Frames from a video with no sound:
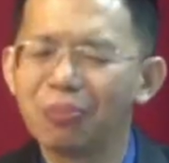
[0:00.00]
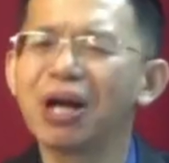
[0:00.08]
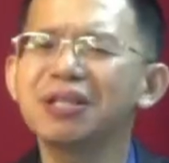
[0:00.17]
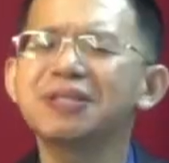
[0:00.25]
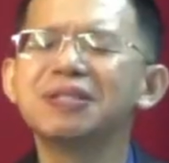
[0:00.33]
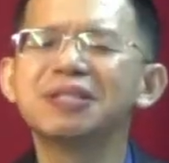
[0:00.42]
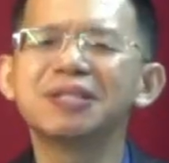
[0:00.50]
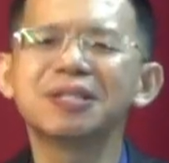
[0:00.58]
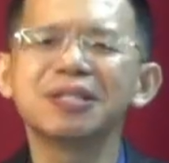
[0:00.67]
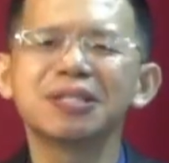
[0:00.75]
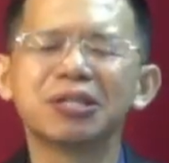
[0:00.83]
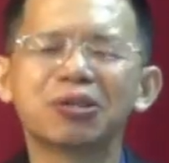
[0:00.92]
Brothers and
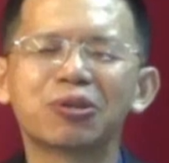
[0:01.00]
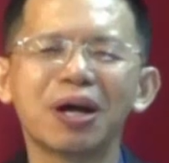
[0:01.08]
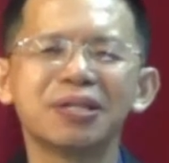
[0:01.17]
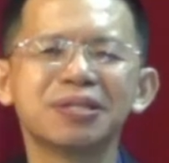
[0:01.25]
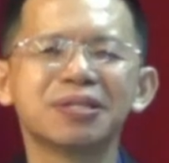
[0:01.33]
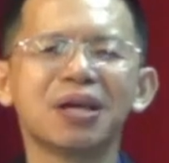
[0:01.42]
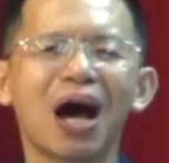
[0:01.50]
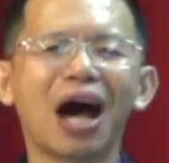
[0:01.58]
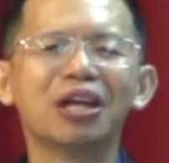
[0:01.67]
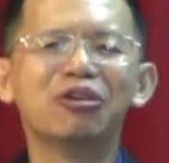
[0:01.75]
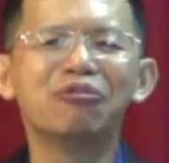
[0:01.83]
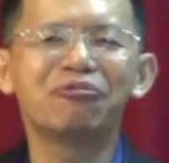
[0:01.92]
sisters in Christ,
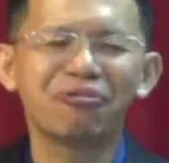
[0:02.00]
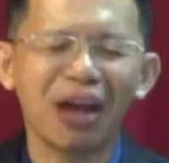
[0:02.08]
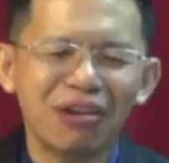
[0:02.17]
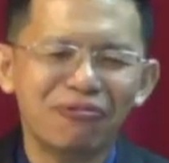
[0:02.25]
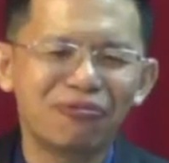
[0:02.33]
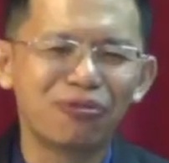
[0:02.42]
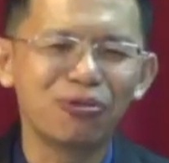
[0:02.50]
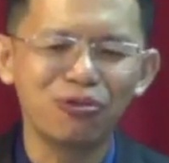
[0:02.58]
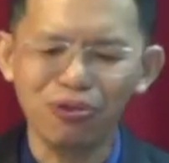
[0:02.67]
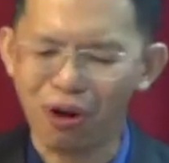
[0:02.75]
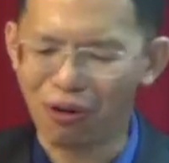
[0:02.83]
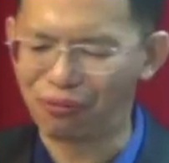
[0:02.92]
are you
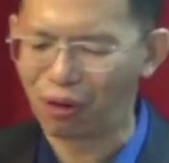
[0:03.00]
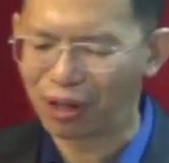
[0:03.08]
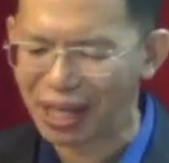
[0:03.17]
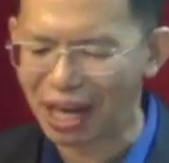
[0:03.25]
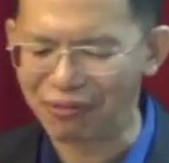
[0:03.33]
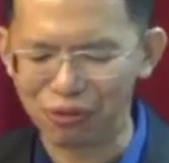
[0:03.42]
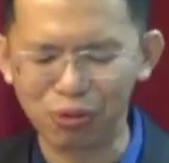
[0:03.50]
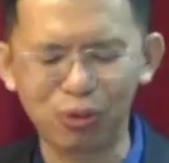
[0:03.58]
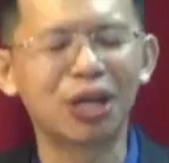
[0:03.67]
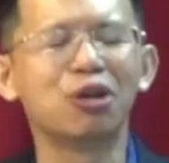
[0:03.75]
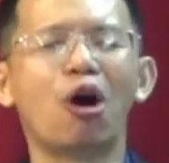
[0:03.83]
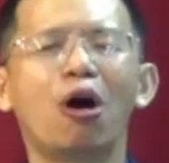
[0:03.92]
faithful or
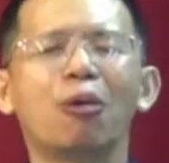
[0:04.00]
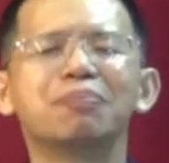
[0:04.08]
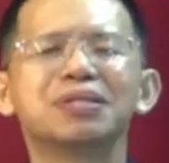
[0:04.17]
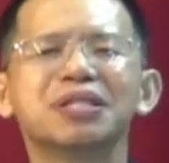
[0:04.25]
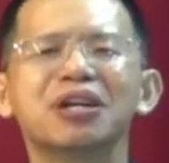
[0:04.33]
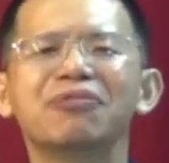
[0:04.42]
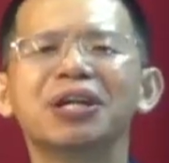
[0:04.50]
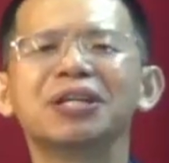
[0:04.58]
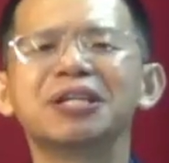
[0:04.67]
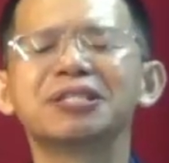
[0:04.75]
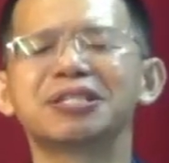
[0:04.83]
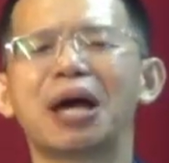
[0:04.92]
forgetful in
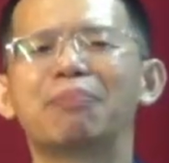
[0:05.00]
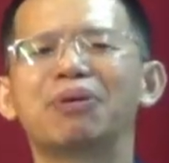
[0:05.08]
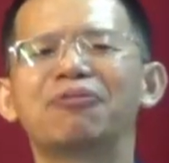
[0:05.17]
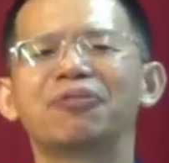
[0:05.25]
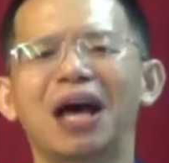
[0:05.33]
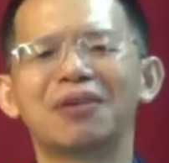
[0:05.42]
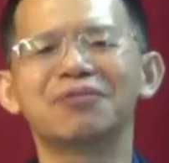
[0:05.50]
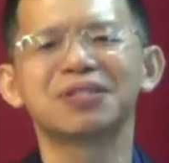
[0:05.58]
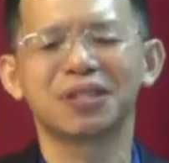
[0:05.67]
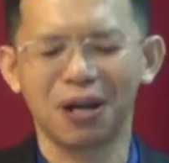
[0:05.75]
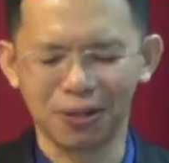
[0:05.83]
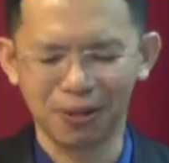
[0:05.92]
observing the Sabbath
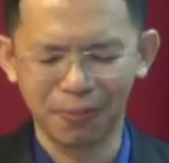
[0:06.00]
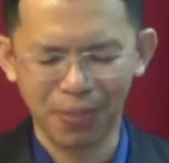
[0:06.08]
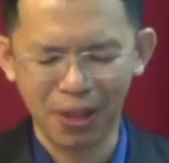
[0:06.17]
lifestyle?